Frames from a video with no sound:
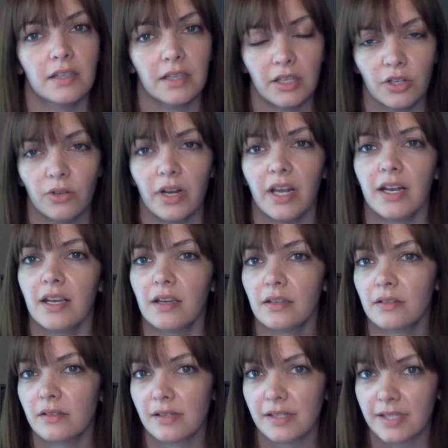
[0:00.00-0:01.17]
iterating,
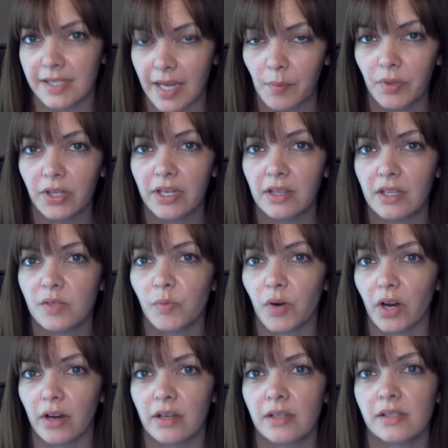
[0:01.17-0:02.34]
sampling these
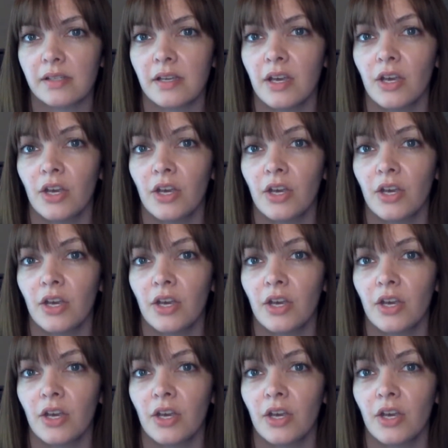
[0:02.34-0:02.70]
products.